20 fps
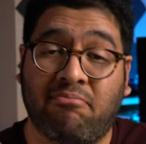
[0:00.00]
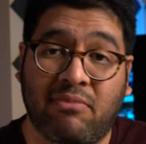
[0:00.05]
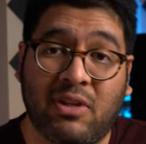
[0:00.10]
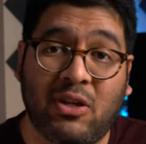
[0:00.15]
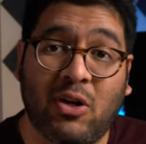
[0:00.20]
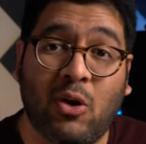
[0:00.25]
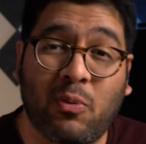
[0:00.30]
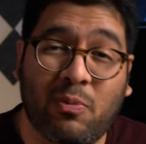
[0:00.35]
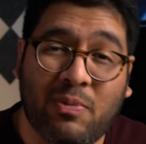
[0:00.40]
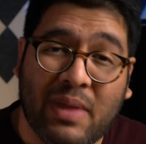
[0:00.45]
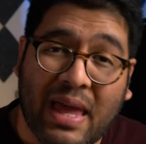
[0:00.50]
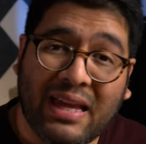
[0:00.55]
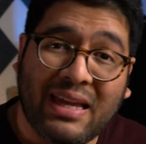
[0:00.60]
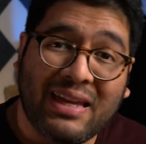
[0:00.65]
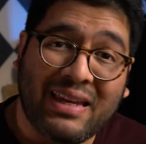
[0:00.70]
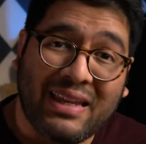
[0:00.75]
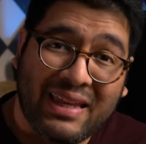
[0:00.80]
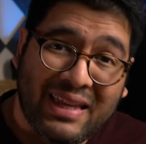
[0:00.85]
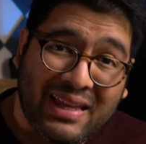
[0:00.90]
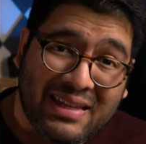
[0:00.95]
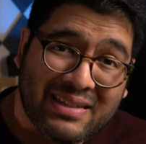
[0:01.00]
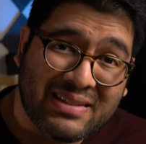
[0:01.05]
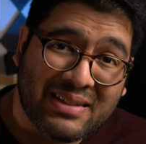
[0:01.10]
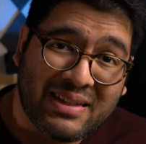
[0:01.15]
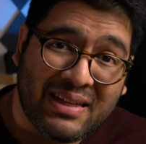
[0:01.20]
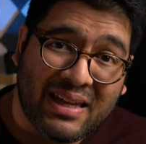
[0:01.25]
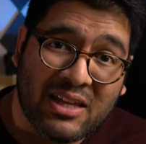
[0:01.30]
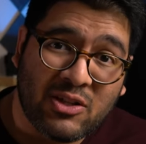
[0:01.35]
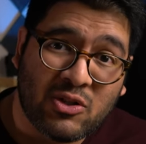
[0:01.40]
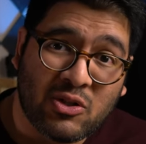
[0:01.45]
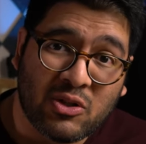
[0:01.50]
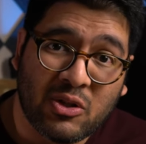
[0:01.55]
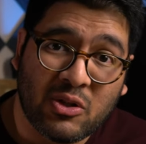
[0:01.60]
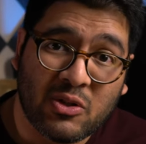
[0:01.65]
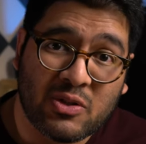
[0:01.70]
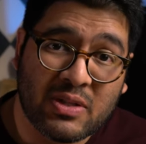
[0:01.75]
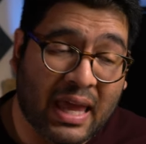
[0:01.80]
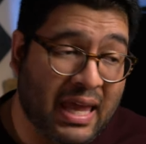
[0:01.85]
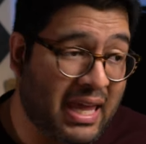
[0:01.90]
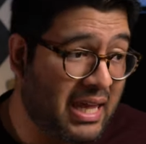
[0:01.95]
you know, they could easily
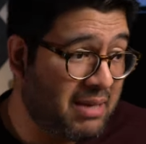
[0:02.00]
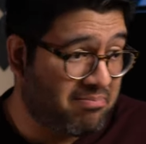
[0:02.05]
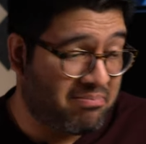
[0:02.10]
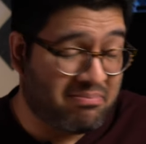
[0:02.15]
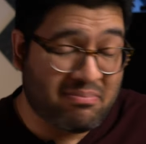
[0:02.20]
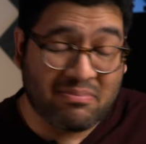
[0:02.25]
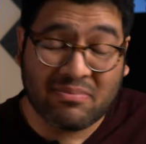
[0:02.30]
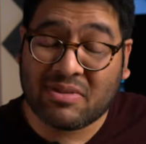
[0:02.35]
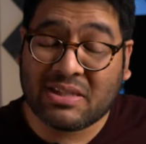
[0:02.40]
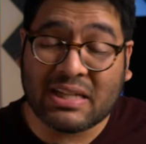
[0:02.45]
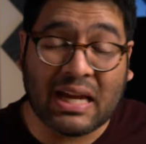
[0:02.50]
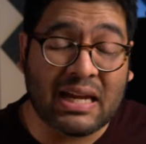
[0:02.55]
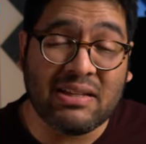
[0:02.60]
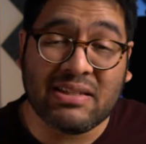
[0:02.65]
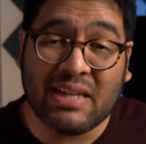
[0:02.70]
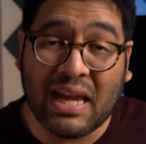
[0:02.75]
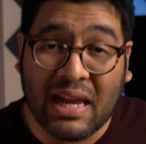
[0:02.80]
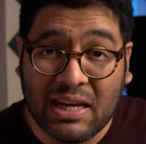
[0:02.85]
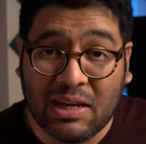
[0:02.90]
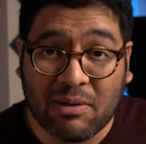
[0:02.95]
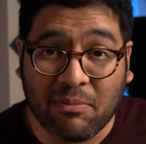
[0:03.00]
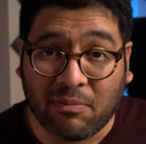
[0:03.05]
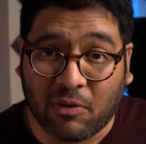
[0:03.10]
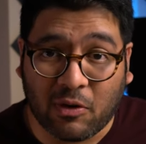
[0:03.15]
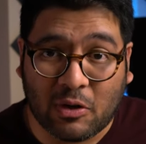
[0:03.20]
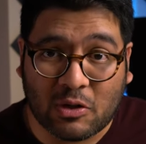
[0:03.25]
introduce a titanium